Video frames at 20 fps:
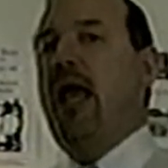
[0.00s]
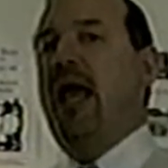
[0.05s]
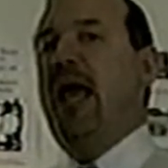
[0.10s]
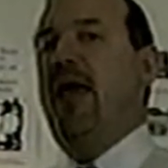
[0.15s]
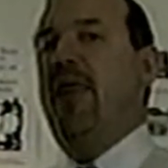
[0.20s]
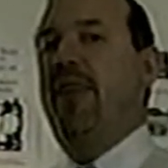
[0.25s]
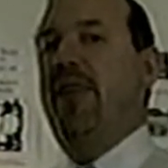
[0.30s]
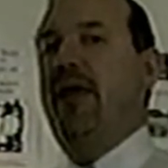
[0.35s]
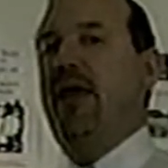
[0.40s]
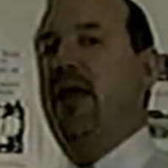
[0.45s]

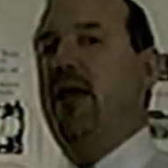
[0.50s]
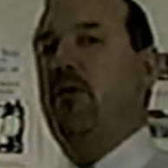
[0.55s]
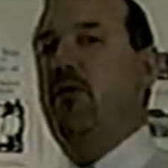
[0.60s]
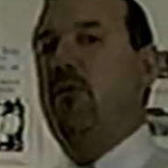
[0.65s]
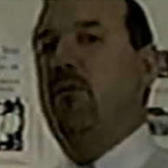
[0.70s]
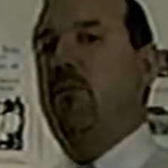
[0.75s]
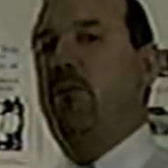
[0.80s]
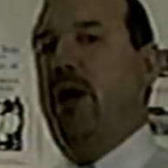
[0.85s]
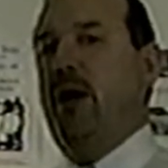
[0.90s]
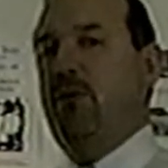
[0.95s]
and then
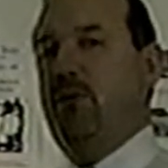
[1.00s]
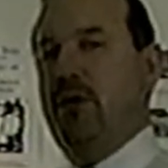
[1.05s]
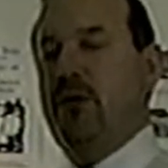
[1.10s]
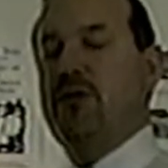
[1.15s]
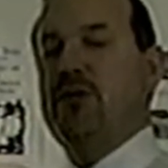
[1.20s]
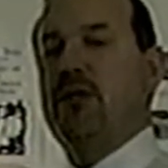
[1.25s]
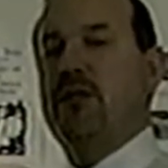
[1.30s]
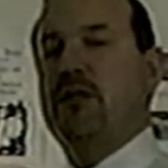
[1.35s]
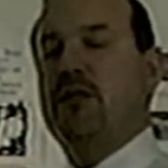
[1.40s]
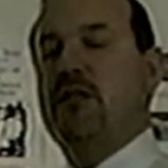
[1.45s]
by
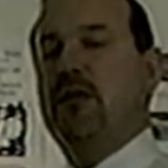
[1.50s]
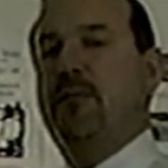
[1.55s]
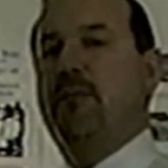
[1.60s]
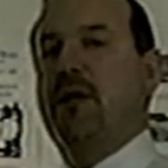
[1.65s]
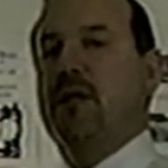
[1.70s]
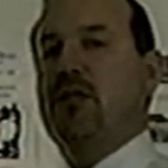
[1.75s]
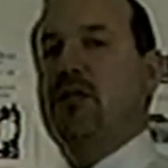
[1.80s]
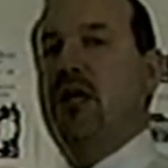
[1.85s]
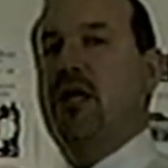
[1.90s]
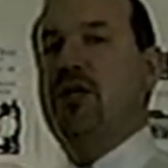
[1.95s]
reducing the
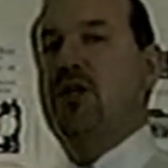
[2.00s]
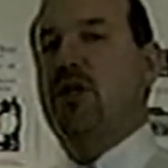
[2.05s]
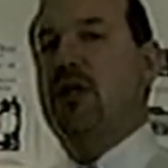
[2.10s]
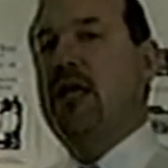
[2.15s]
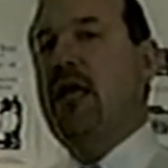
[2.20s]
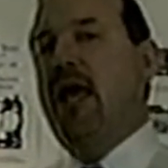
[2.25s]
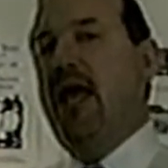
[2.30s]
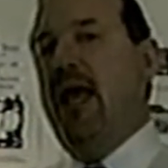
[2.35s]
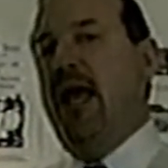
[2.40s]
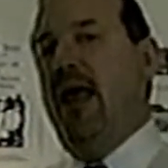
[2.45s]

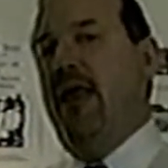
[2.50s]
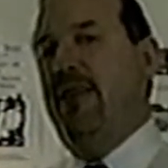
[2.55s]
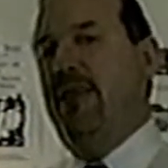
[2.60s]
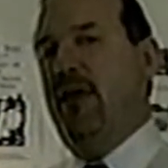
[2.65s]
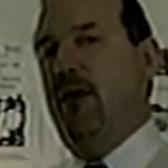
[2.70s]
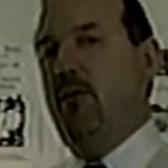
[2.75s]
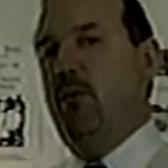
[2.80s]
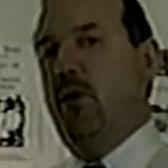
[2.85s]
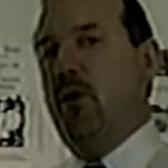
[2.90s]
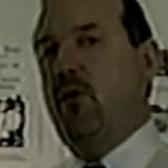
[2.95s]
subluxation, and
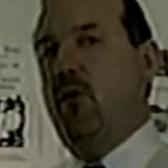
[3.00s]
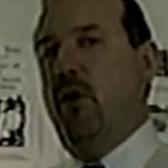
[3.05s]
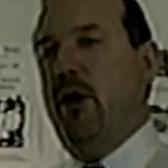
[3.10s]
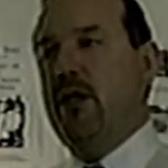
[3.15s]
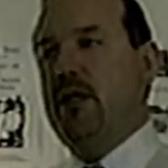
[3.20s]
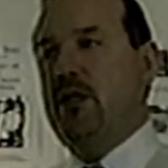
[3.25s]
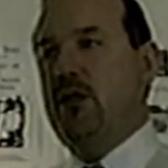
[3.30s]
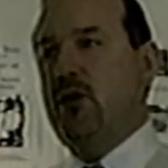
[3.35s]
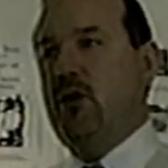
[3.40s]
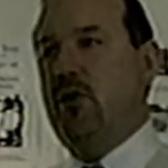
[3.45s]
then we're
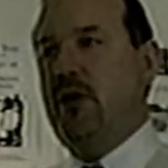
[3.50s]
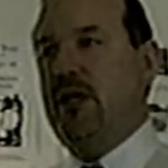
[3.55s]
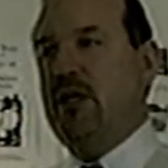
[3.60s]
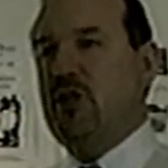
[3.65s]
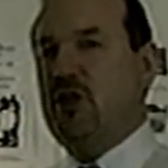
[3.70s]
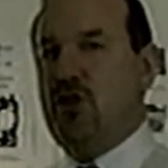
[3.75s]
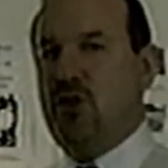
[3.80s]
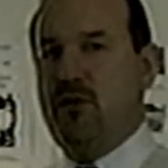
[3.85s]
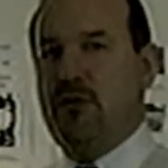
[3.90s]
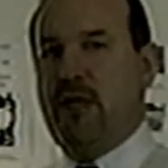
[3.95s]
going to
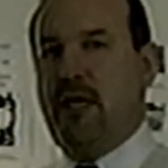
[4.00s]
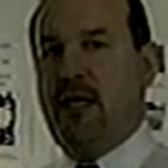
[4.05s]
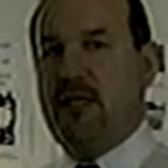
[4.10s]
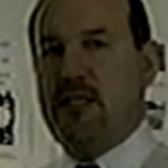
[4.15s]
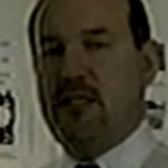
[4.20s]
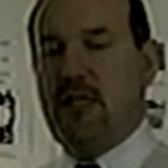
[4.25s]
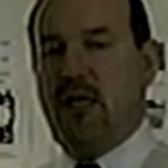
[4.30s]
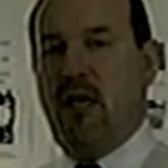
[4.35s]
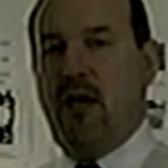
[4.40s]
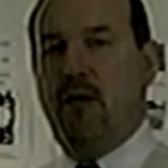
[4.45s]
ensure that'll
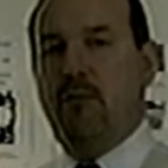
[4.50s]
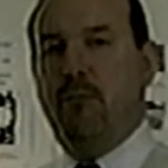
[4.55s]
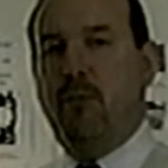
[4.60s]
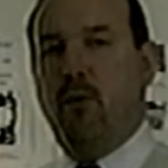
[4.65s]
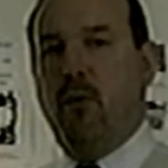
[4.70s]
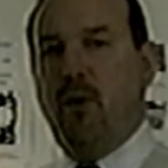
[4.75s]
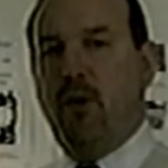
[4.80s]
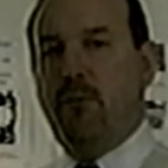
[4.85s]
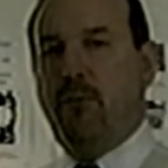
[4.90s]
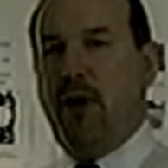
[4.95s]
stay on
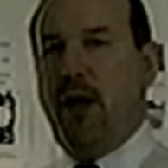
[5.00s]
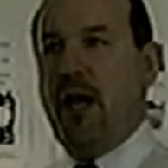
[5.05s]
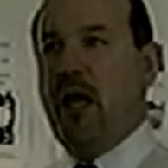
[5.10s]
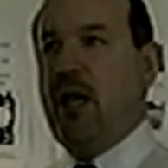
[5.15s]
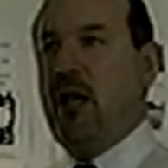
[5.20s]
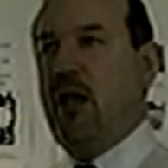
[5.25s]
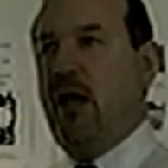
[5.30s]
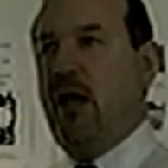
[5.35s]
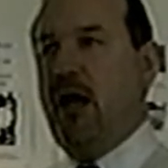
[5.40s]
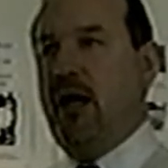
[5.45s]
board by
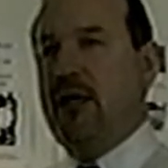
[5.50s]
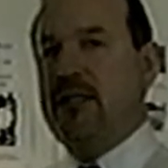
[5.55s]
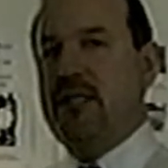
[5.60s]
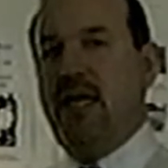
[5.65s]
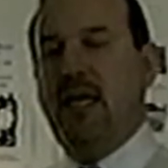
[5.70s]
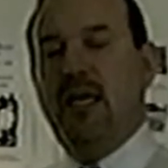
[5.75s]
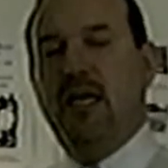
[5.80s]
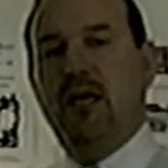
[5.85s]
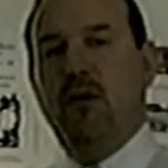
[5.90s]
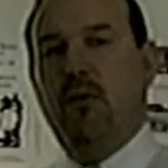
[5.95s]

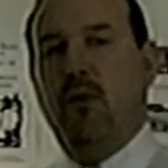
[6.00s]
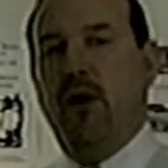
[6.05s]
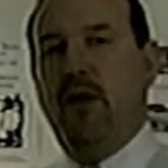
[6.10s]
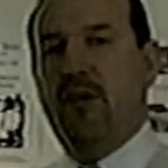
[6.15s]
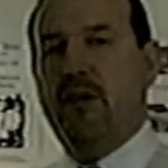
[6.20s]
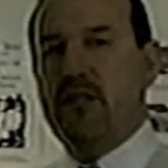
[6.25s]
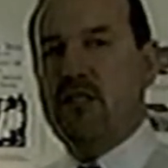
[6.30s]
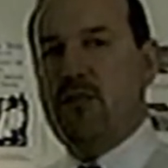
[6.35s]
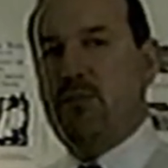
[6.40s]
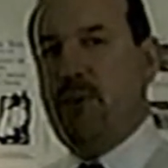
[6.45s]
taking away
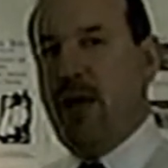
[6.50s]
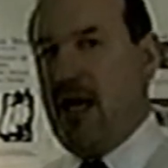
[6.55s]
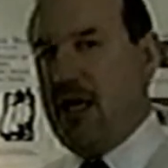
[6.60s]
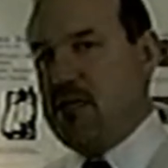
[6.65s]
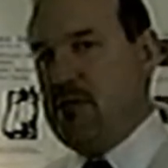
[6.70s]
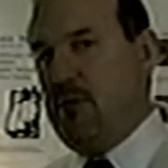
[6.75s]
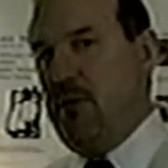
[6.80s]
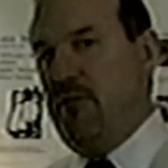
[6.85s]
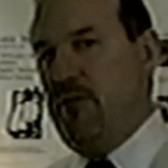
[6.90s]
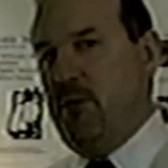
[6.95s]
the
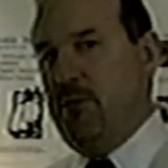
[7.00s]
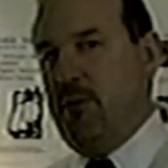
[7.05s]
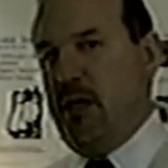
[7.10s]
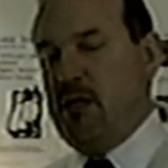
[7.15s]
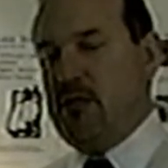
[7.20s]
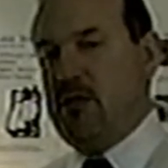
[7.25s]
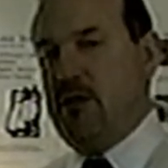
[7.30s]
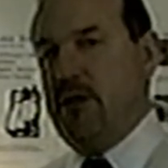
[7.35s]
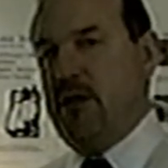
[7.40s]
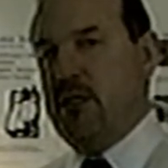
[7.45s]
spasm of the
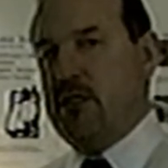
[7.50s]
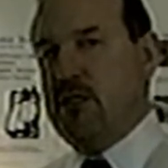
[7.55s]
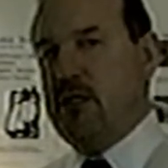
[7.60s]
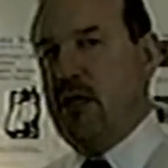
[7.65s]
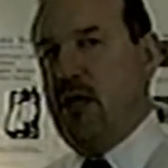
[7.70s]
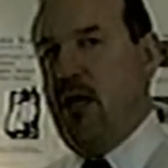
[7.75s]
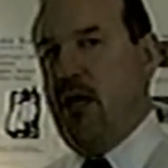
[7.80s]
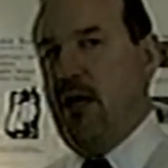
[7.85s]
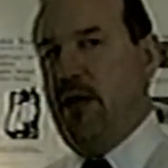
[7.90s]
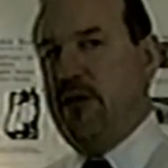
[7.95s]
muscle that's
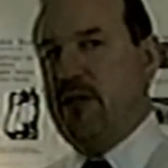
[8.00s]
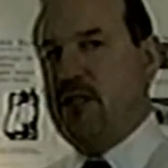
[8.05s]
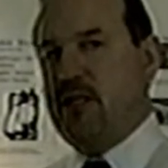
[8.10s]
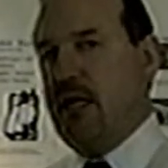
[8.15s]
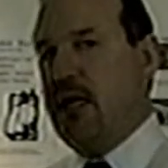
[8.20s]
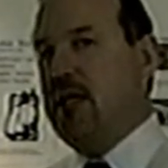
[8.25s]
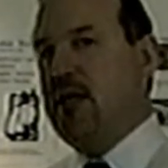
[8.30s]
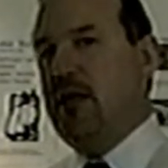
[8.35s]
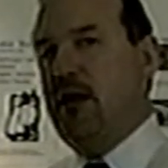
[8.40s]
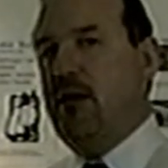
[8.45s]
the
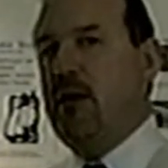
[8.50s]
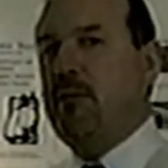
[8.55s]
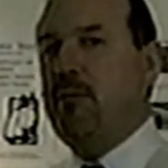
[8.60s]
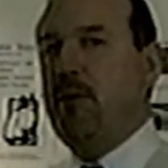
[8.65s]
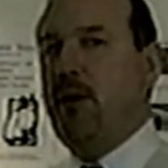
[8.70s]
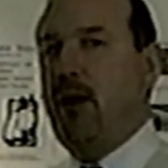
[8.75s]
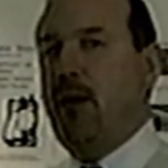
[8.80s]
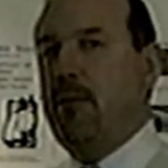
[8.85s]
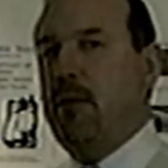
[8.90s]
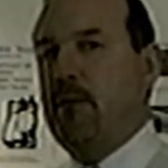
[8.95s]
secondary
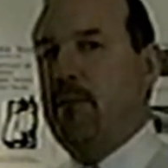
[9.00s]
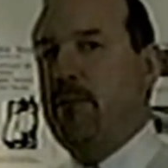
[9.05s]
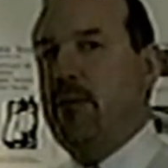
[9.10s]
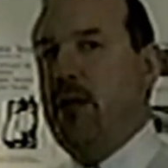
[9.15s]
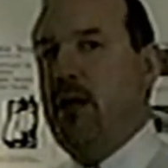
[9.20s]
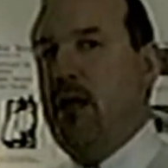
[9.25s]
problem.